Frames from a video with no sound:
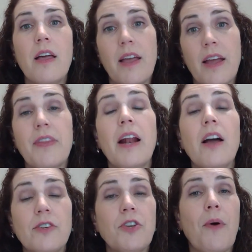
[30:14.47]
And then I
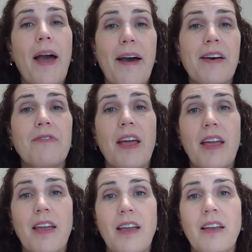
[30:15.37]
also have
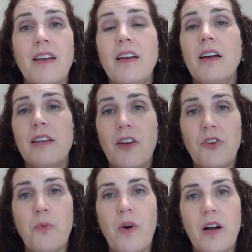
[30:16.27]

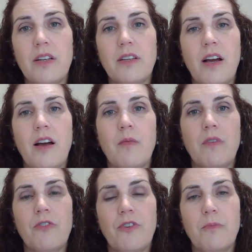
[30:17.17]
another one